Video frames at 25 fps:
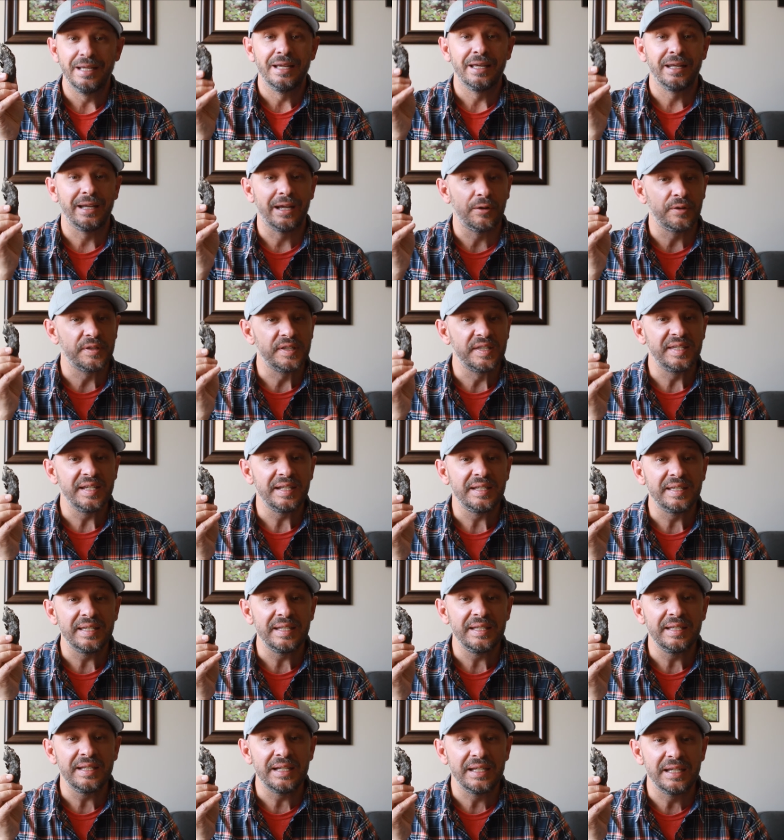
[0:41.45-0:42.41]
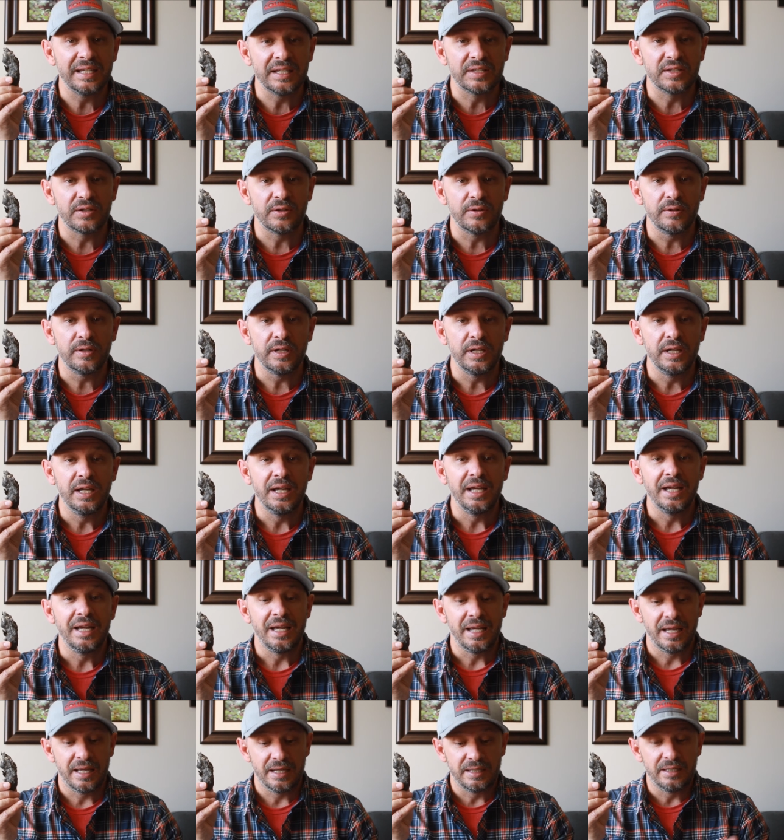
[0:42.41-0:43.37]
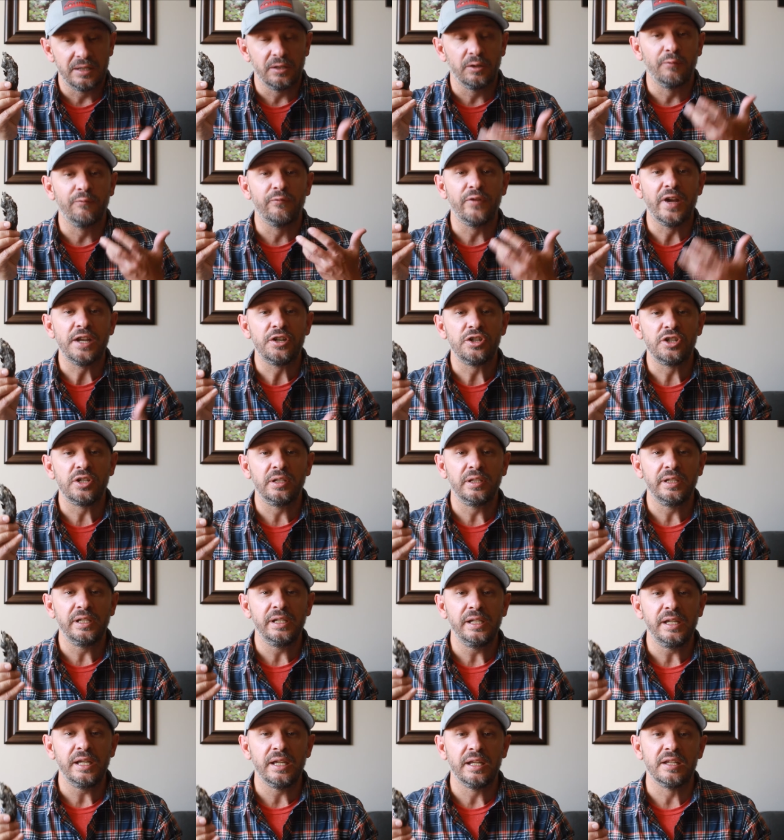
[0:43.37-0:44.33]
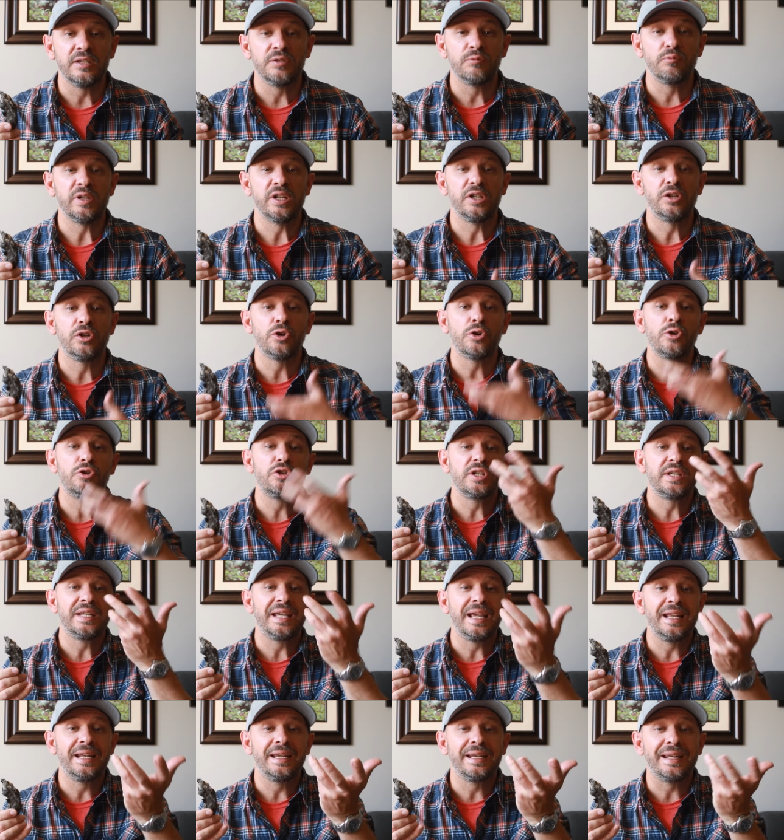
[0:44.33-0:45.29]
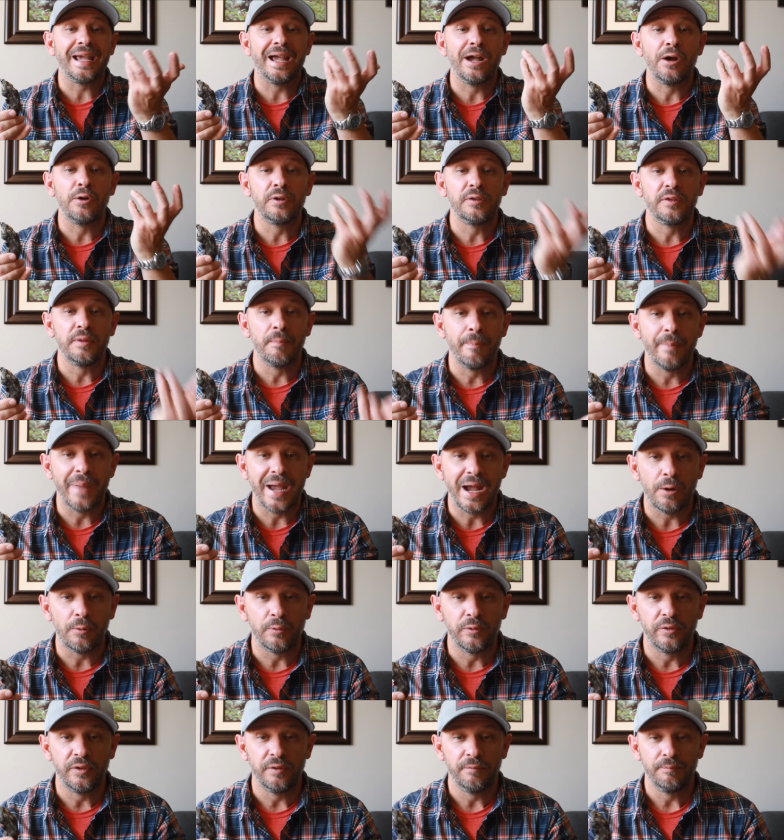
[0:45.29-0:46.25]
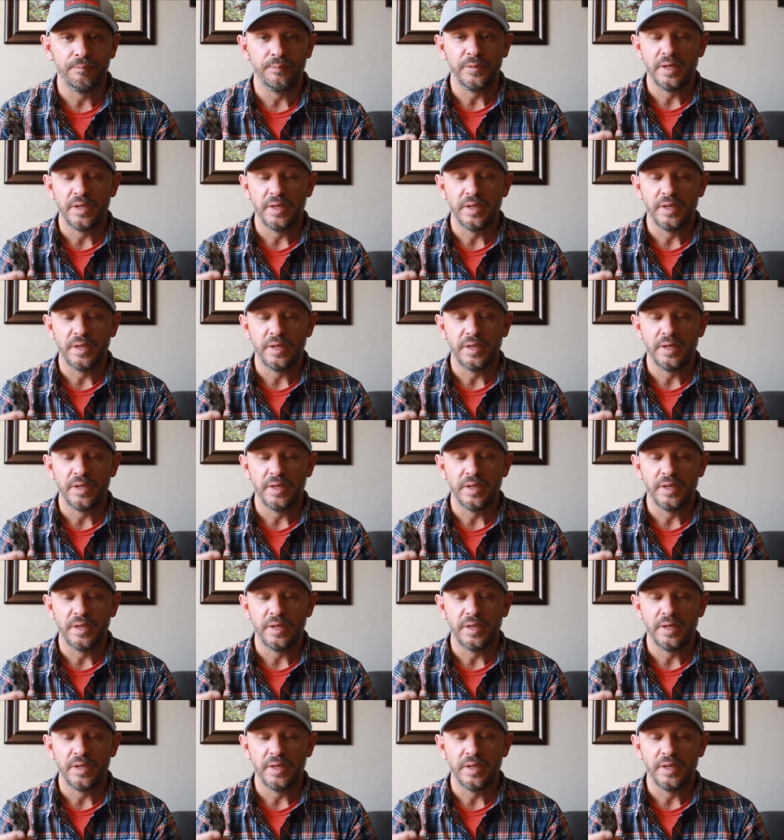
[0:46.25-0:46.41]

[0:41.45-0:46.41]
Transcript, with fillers: Now it sits in the gizzard until eventually it is regurgitated out of the mouth